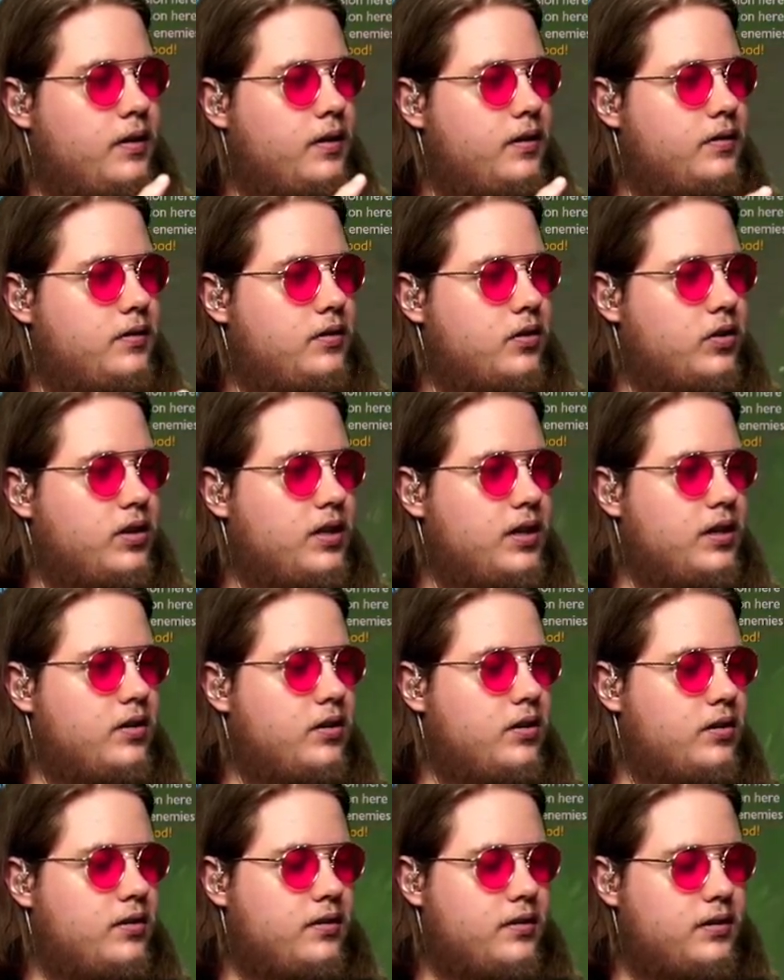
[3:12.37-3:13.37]
So
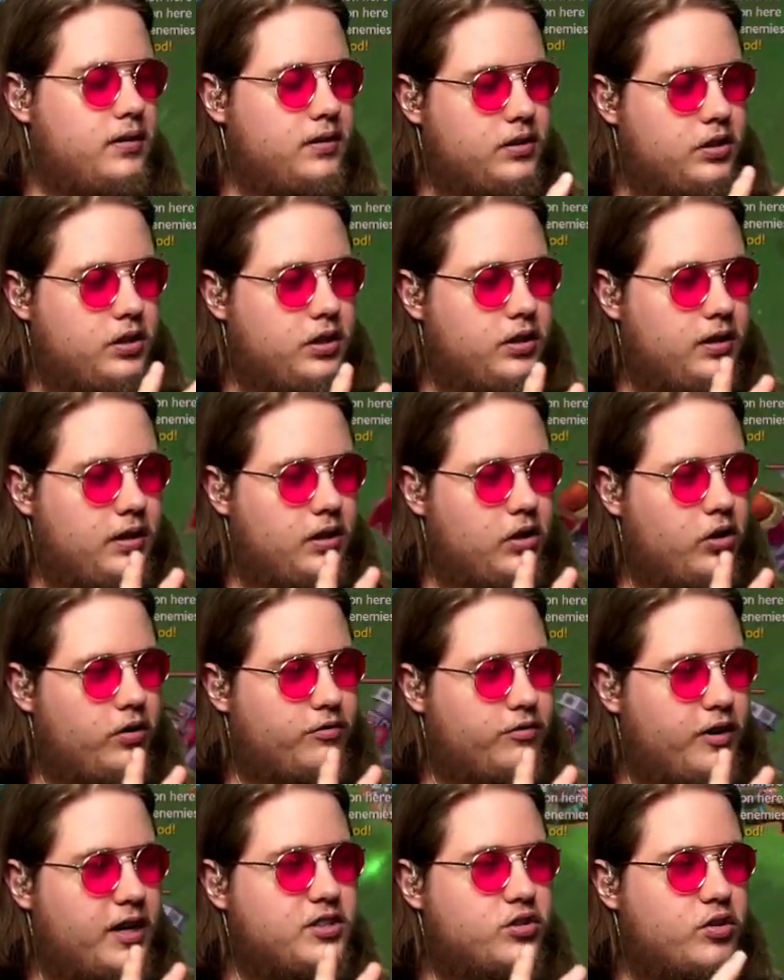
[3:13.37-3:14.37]
here, her
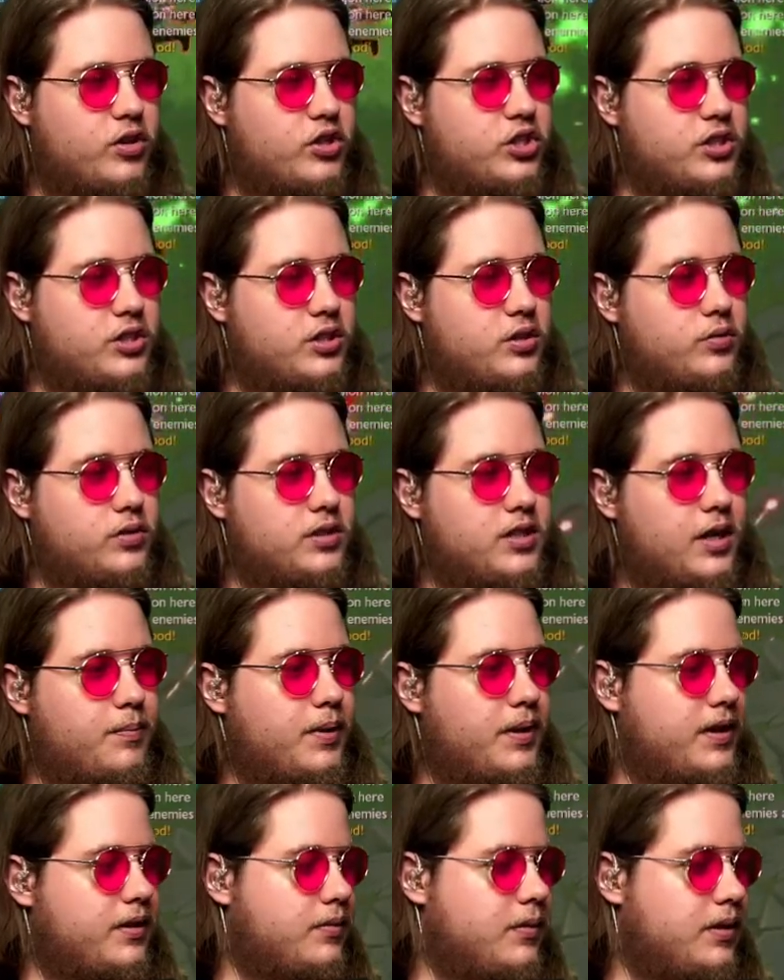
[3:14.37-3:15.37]
Phase Rush is used up,
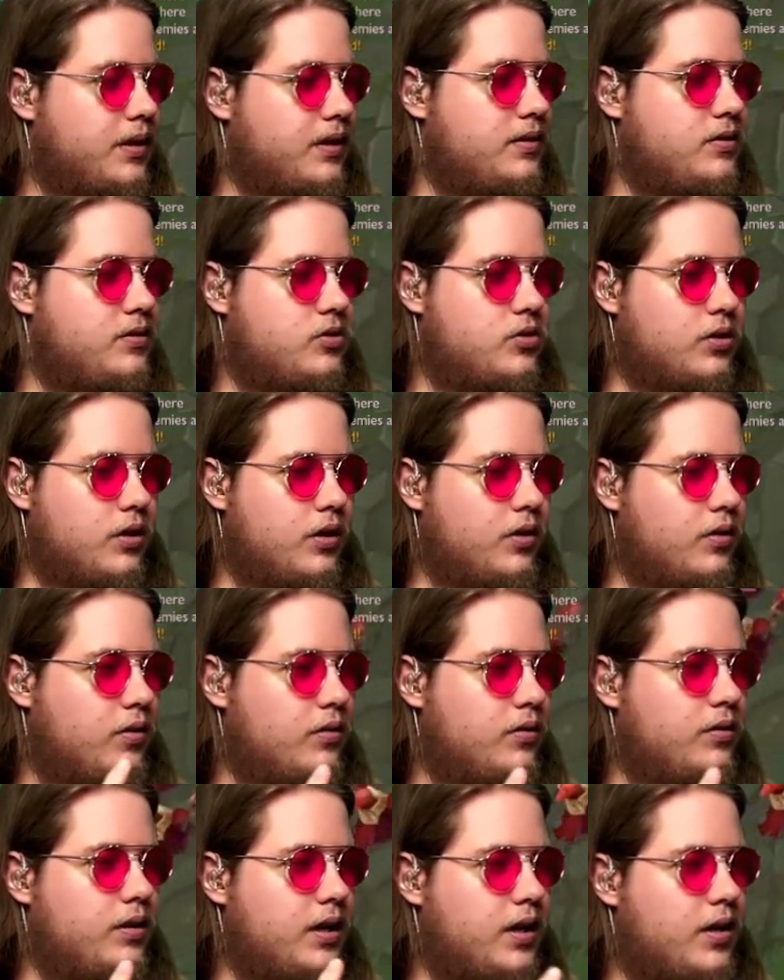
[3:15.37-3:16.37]
by the way. So,
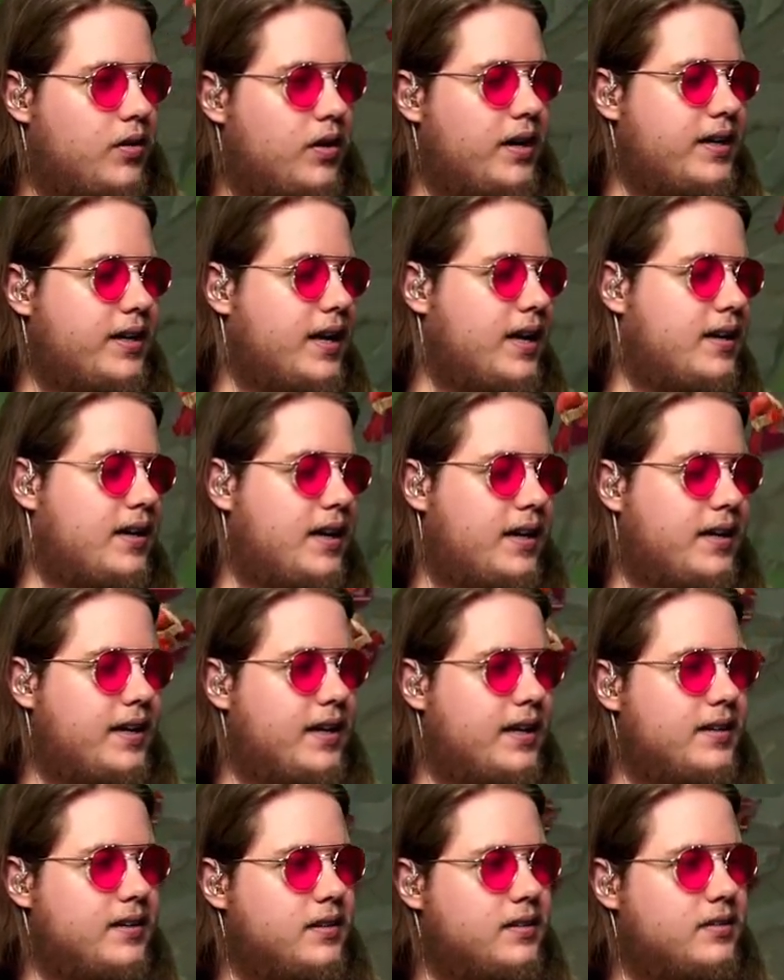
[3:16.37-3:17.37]
you know, I get
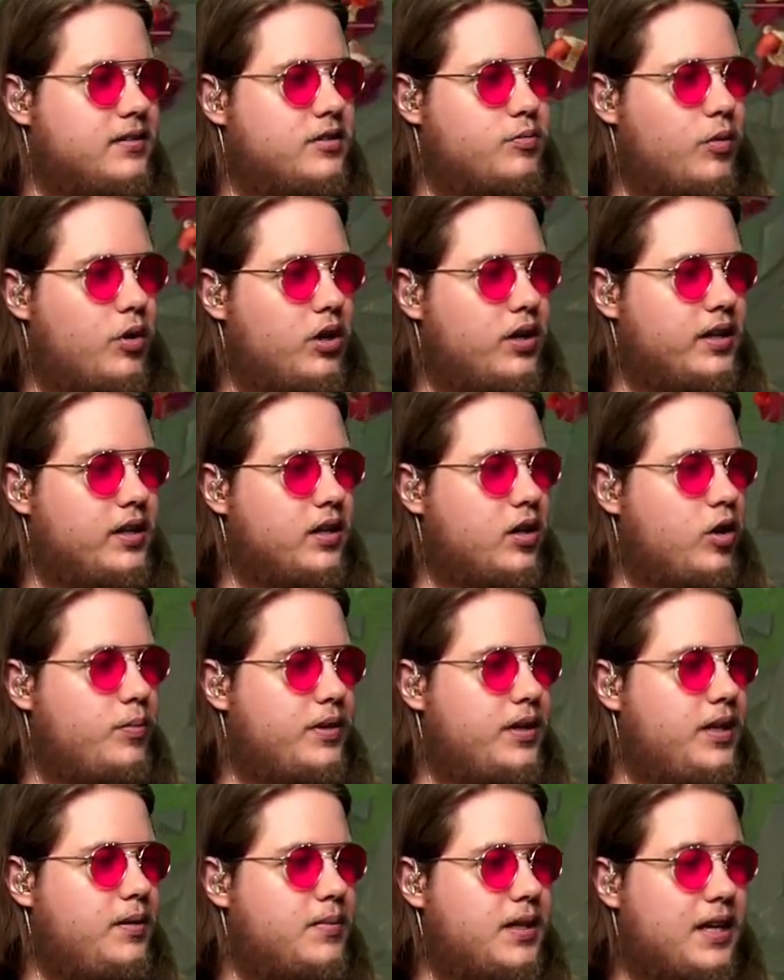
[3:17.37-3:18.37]
a small little
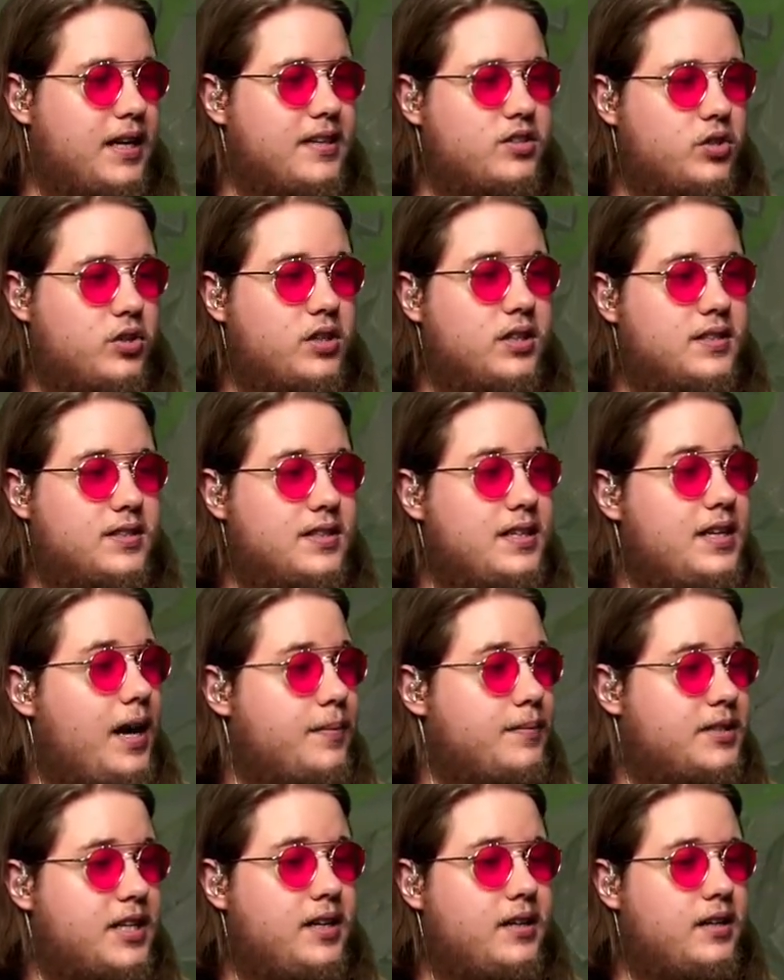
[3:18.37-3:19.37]
opening, but as you can see, I'm
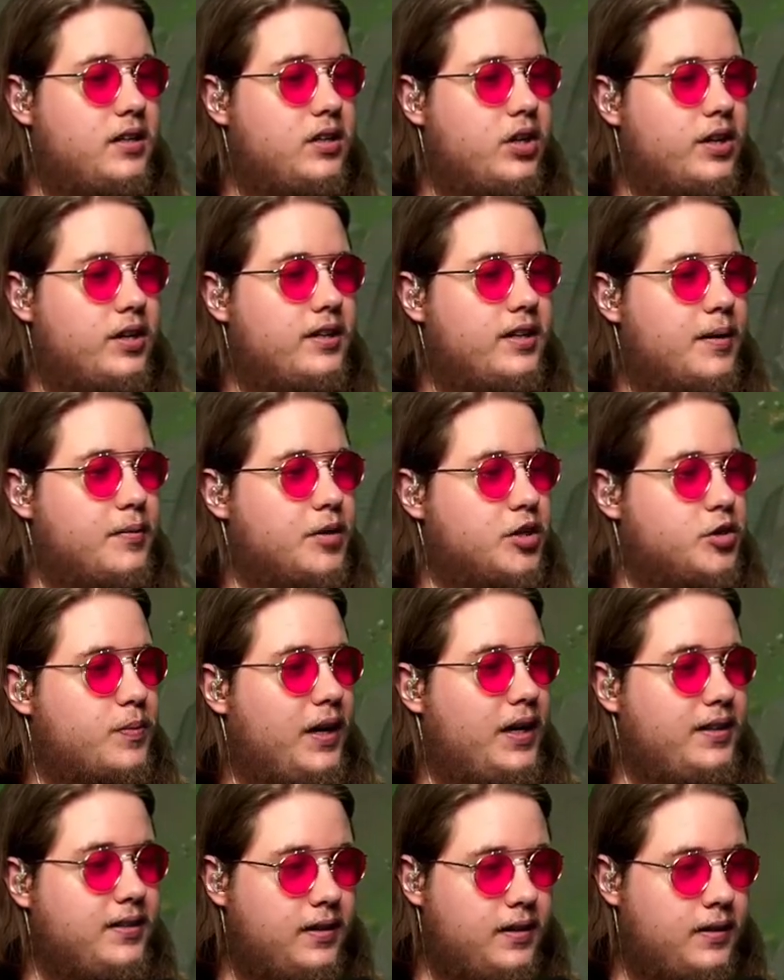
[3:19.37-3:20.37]
taking a lot of damage.
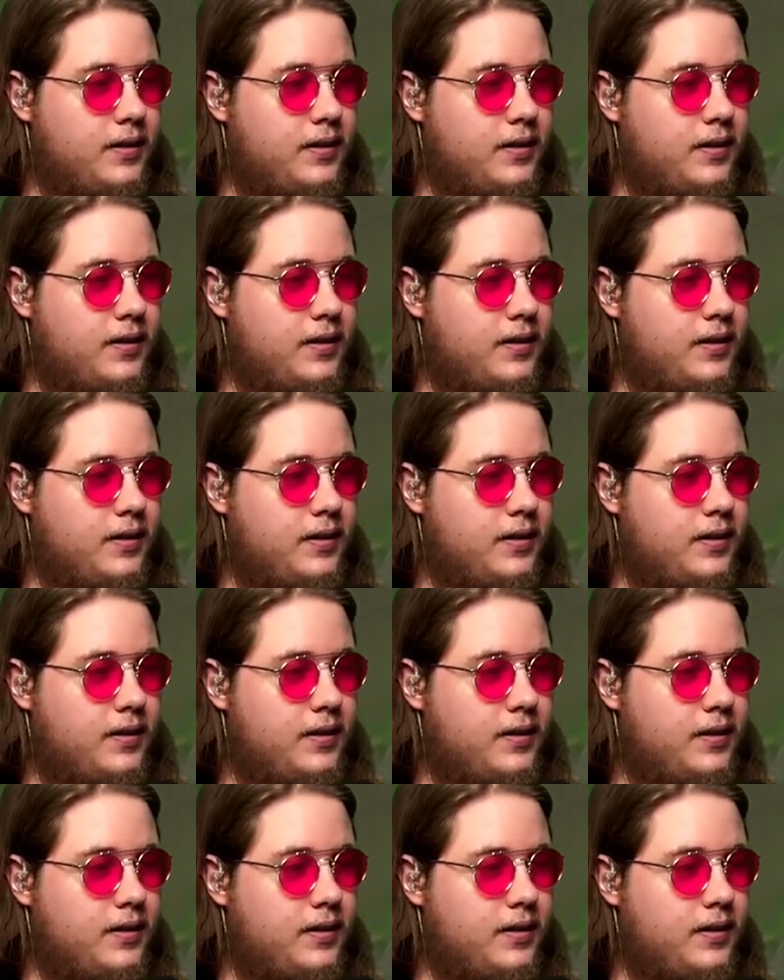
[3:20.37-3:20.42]
But,